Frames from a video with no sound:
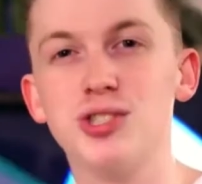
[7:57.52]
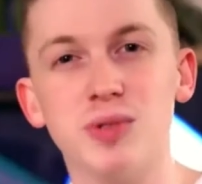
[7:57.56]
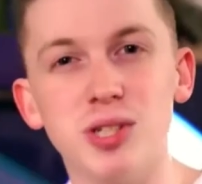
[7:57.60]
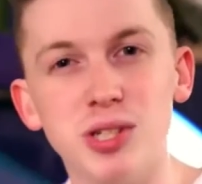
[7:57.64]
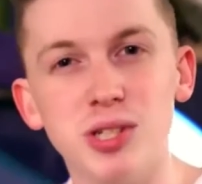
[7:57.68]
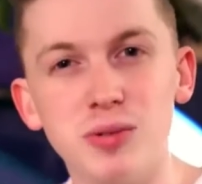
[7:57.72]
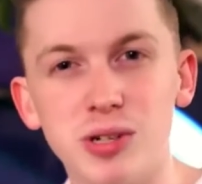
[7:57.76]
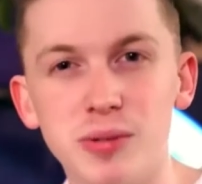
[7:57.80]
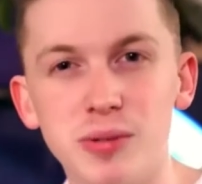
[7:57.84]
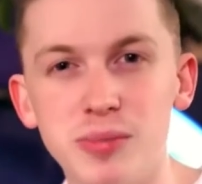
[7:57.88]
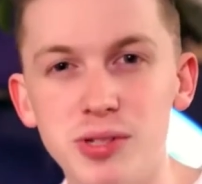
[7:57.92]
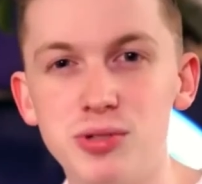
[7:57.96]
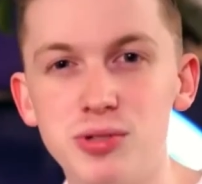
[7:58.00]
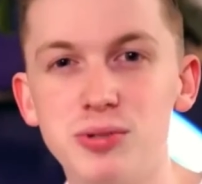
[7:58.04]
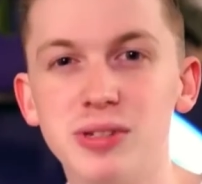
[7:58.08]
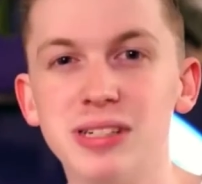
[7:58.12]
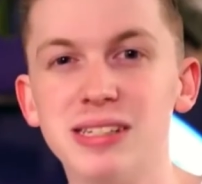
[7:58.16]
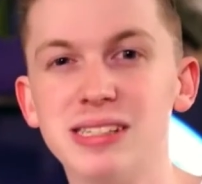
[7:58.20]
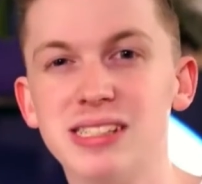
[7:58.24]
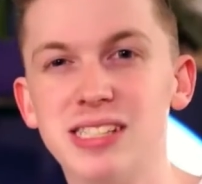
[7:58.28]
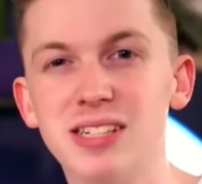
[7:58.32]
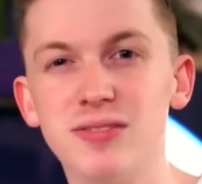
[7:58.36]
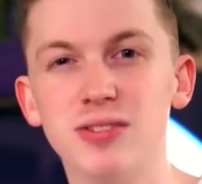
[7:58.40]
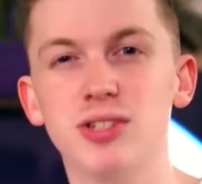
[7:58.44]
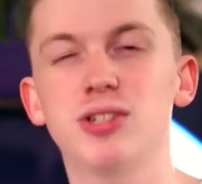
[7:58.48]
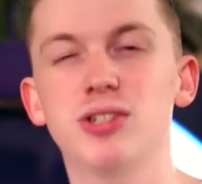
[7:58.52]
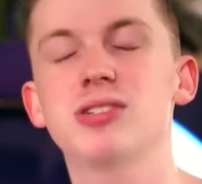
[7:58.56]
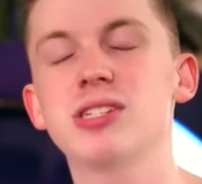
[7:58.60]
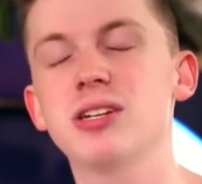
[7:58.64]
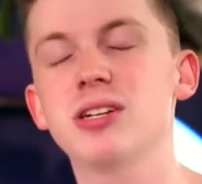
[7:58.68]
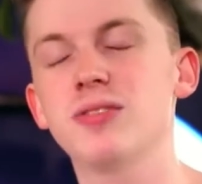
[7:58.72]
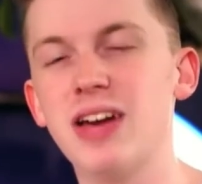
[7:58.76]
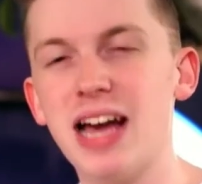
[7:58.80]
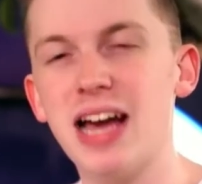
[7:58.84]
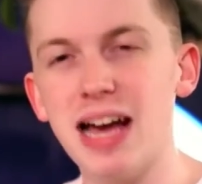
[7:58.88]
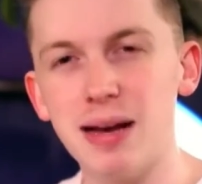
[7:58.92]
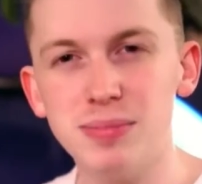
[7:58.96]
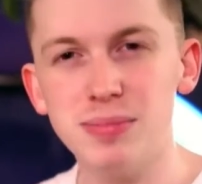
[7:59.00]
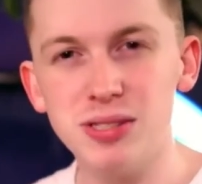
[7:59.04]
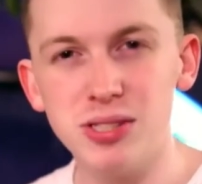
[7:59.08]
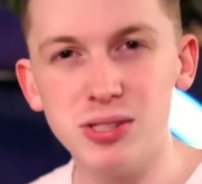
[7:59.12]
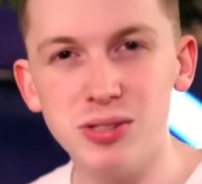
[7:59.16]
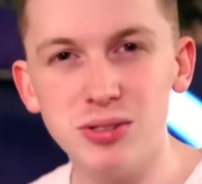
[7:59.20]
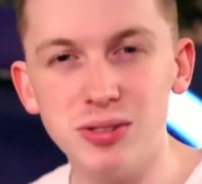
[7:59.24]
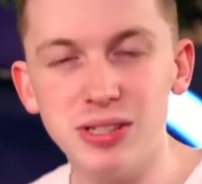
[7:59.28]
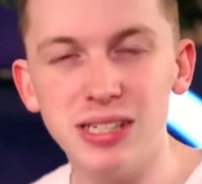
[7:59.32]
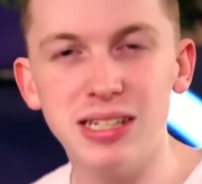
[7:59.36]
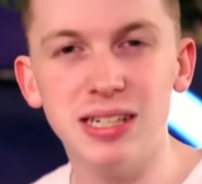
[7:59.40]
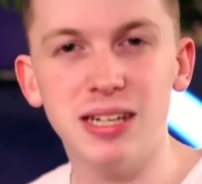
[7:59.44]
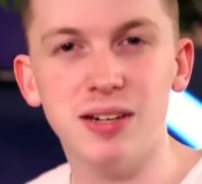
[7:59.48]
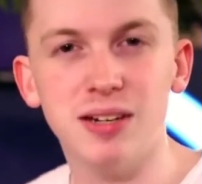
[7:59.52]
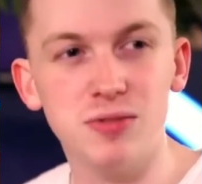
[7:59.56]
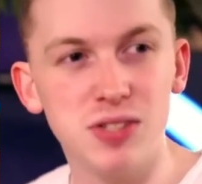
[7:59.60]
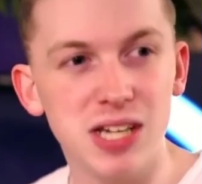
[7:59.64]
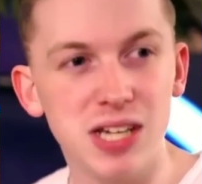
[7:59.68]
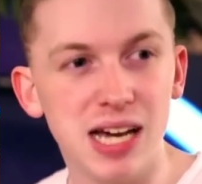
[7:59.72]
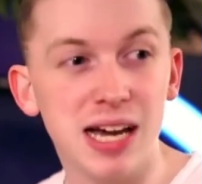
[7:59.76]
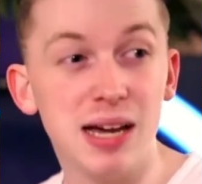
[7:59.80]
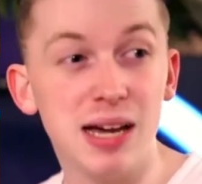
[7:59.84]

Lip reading: What you really want to be doing is giving yourself absolutely enough